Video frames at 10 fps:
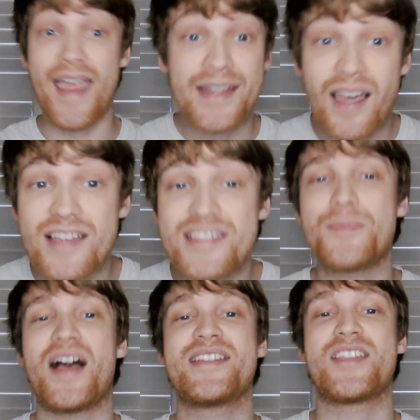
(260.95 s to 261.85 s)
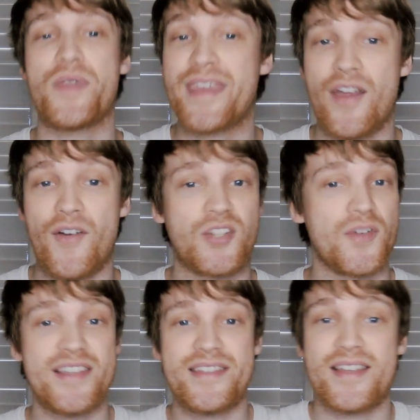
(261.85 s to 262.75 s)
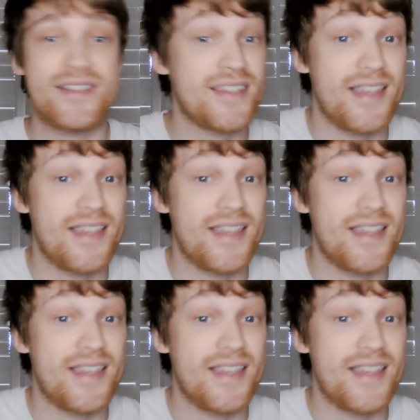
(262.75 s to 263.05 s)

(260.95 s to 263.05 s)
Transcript: and customize it with characteristics